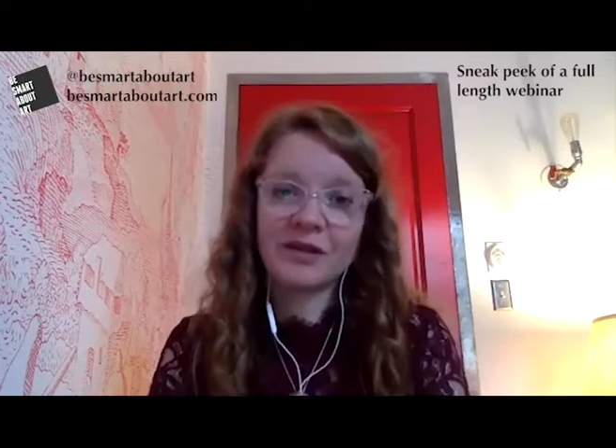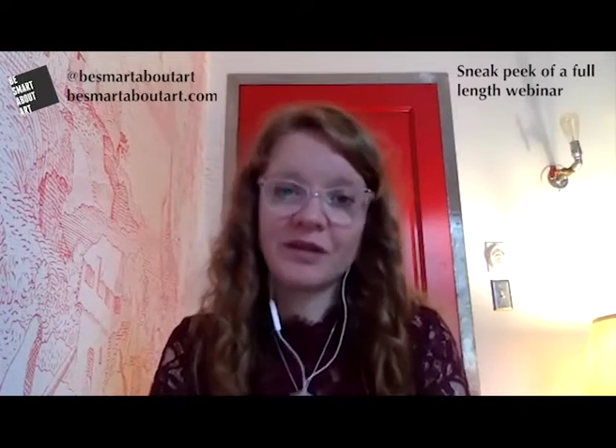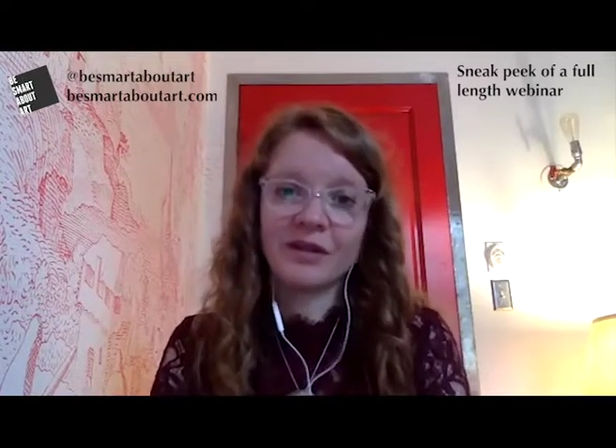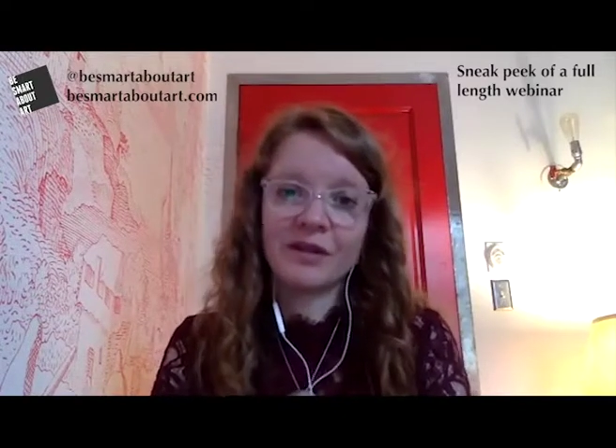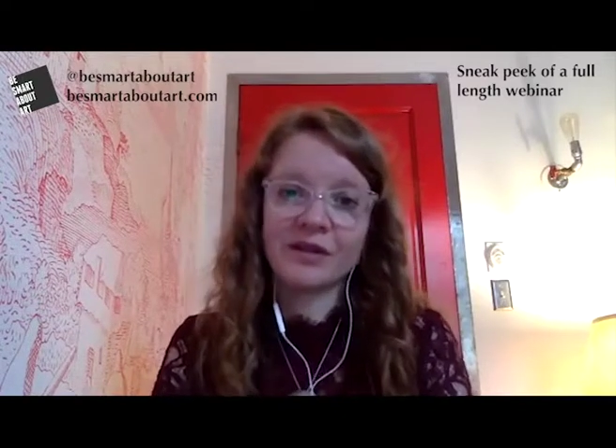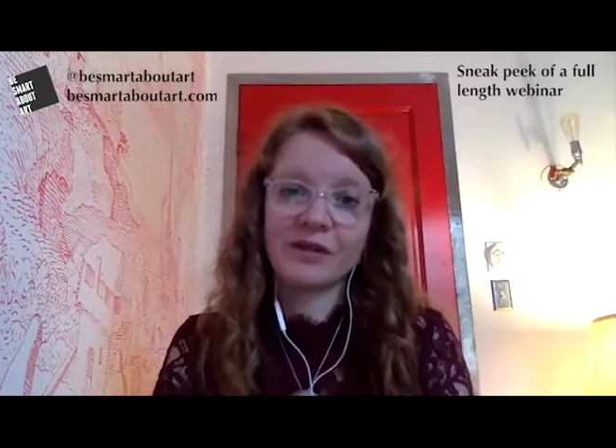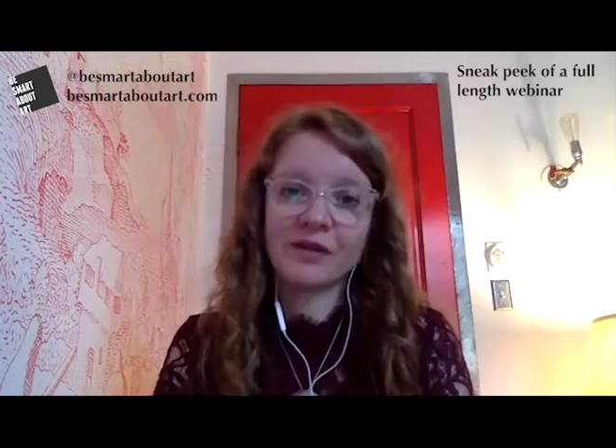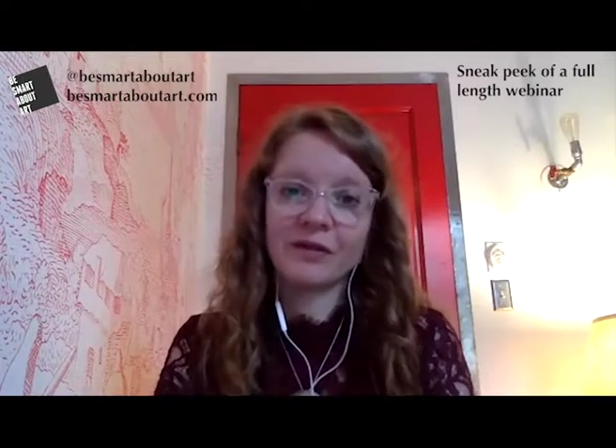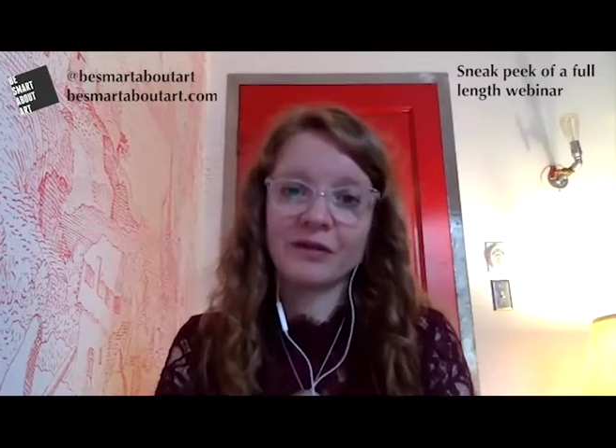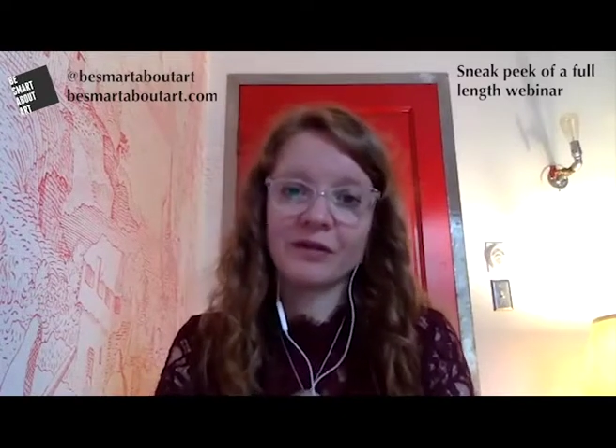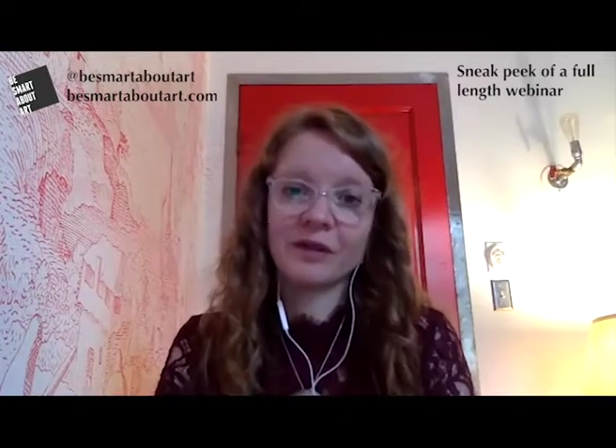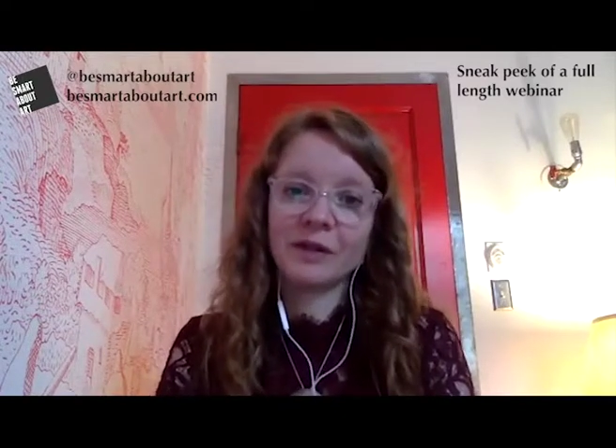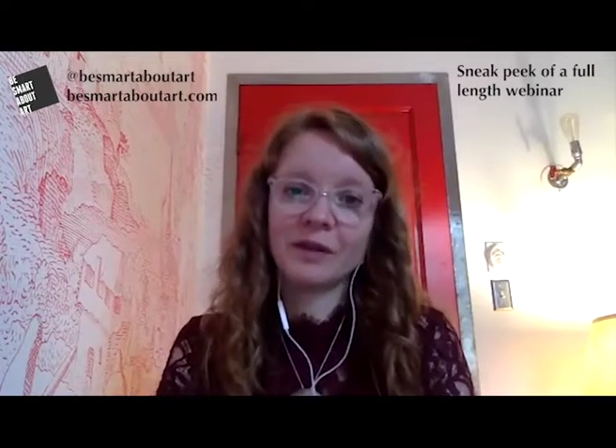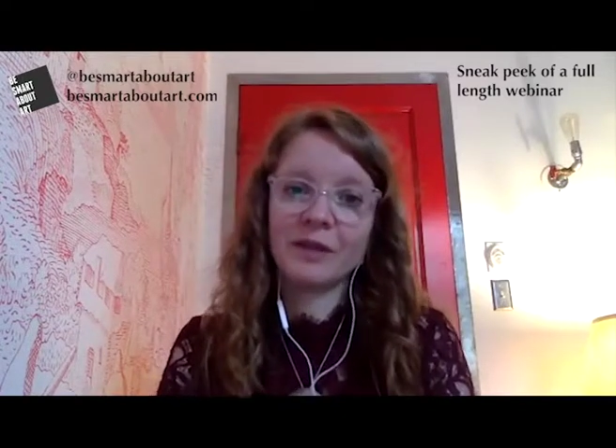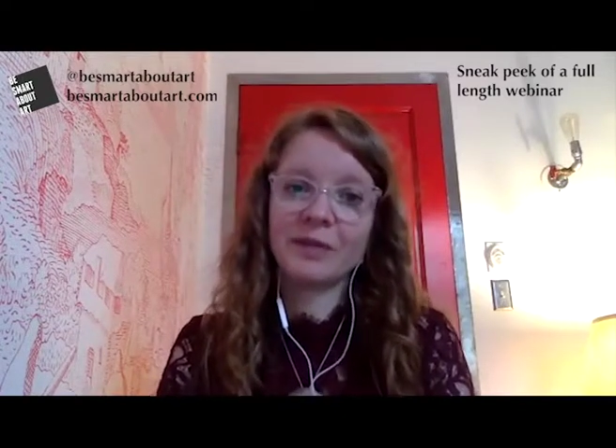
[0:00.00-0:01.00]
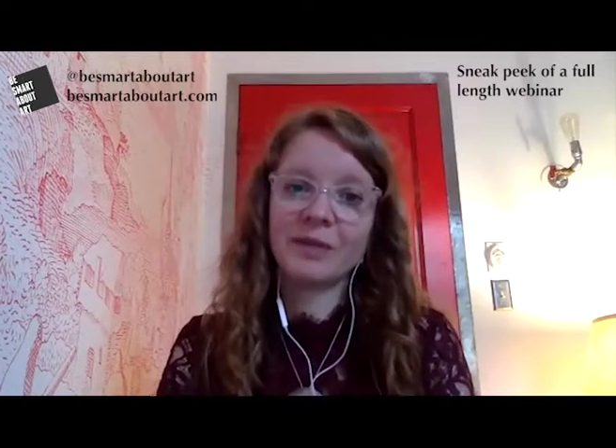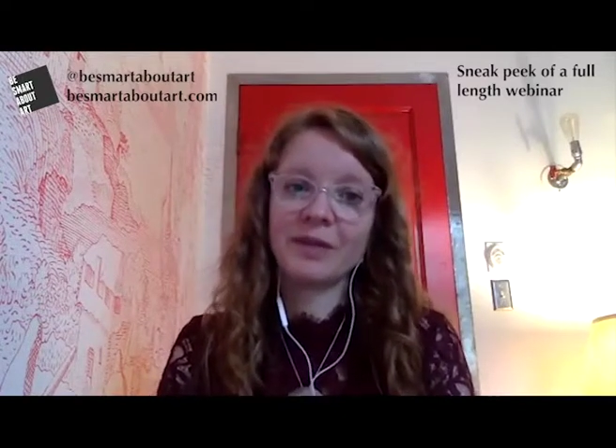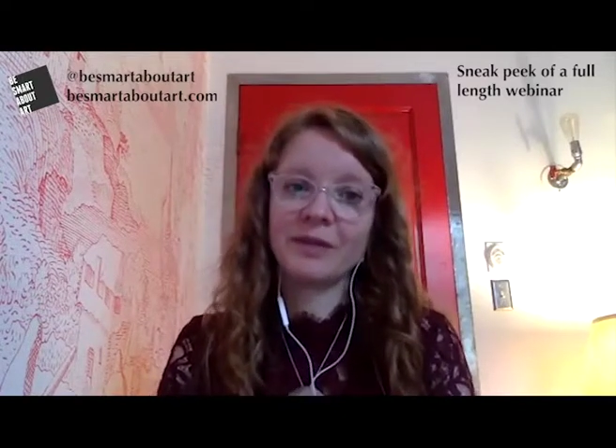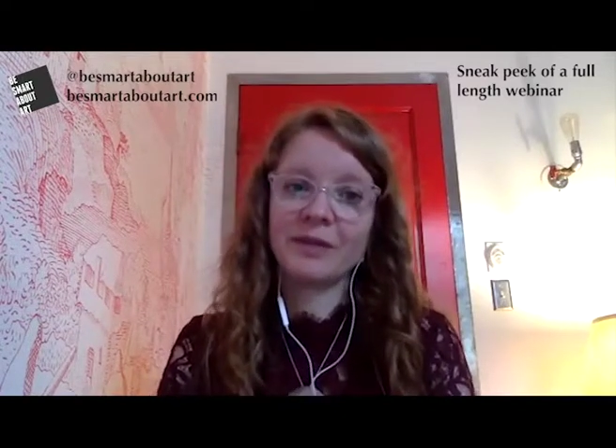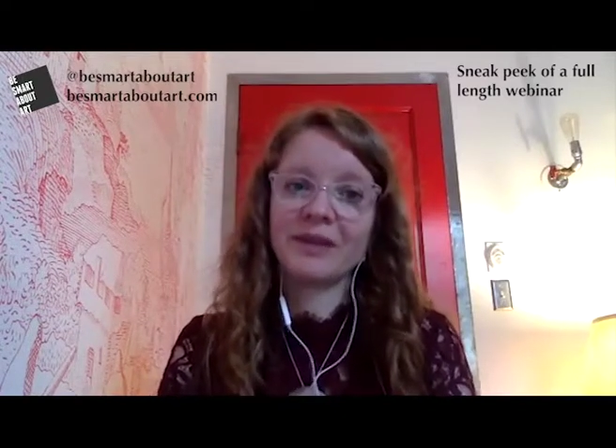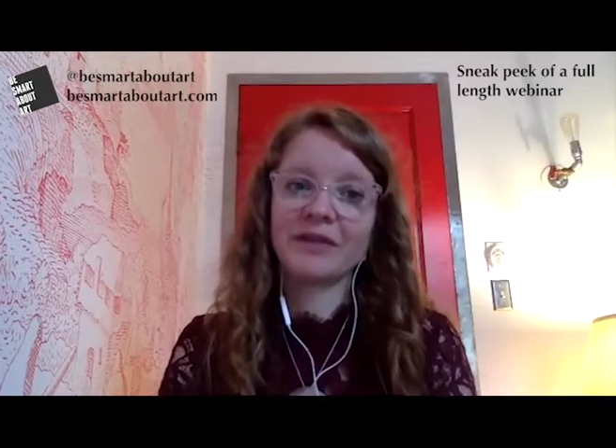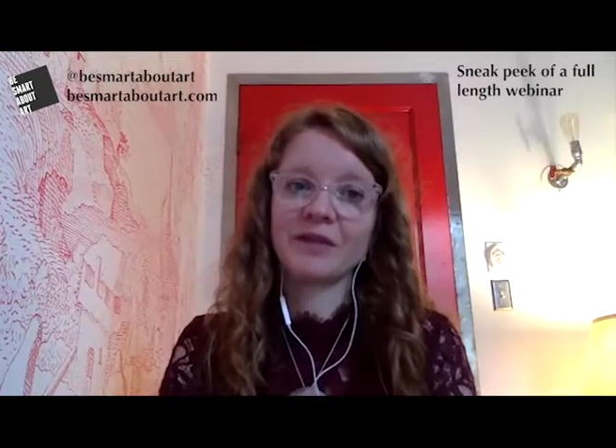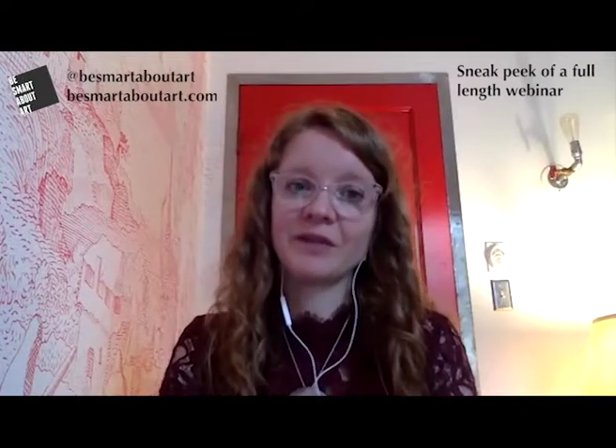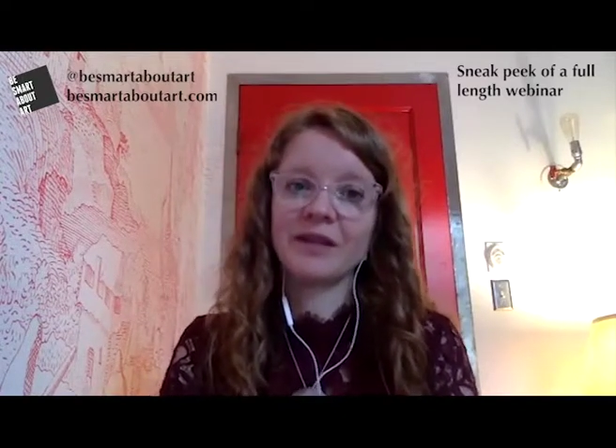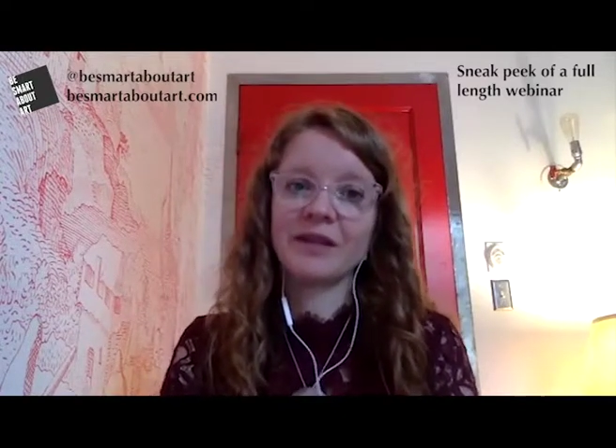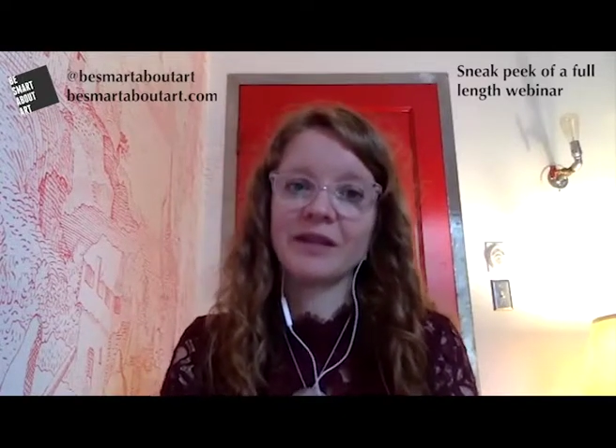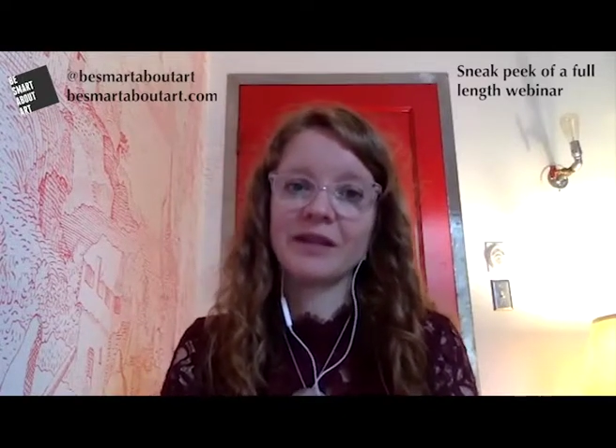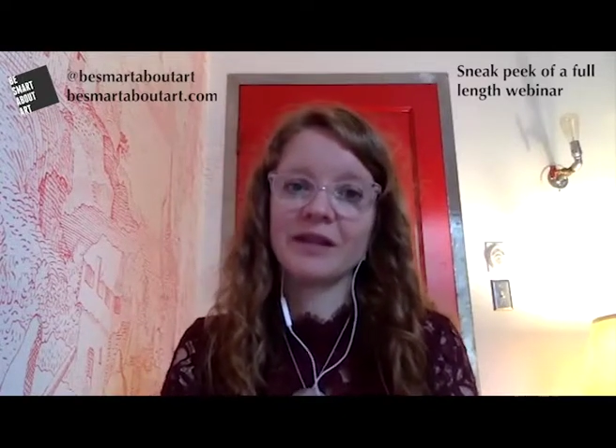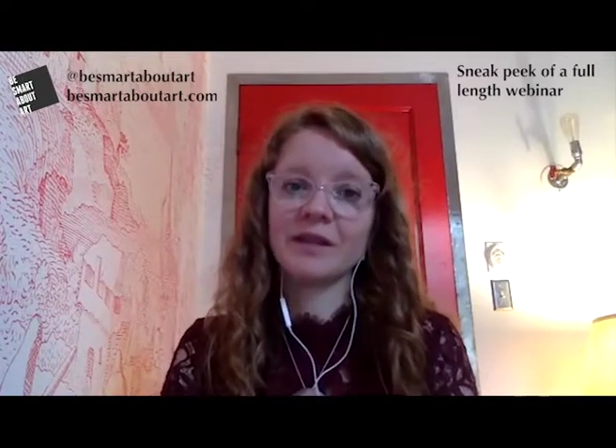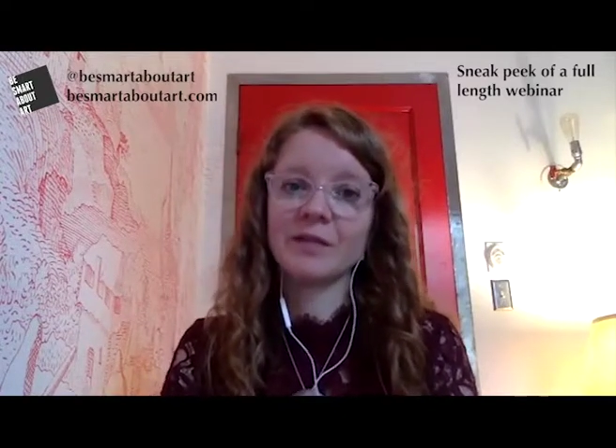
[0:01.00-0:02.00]
also follow up people after
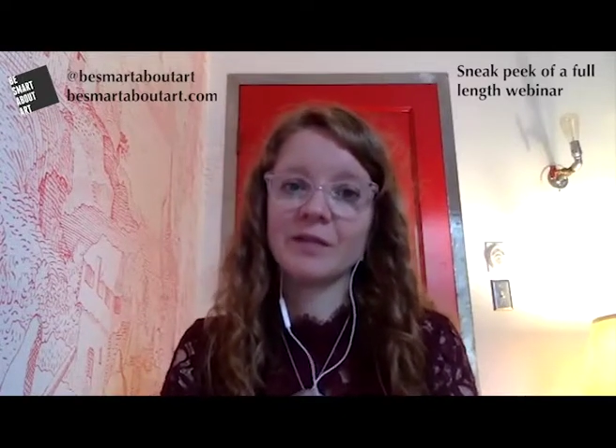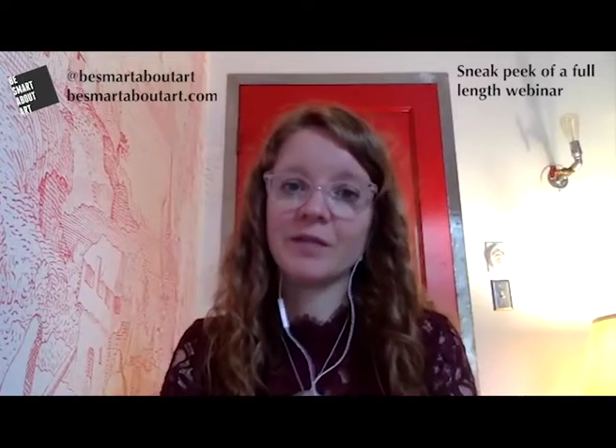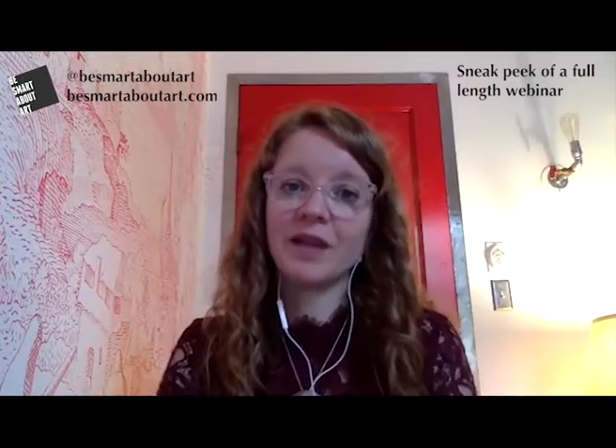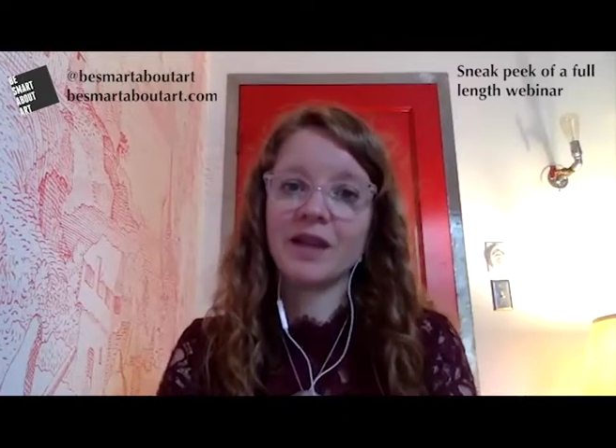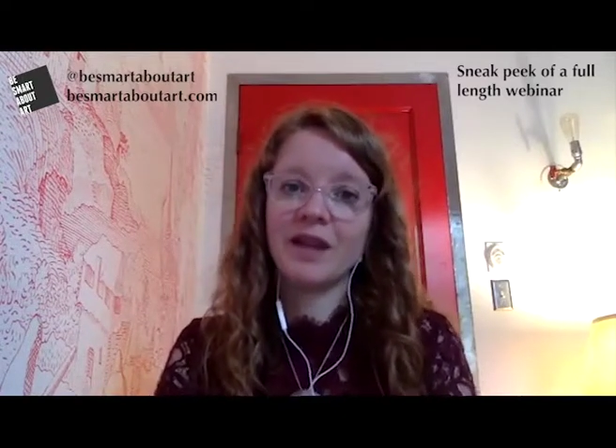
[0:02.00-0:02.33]
meeting them.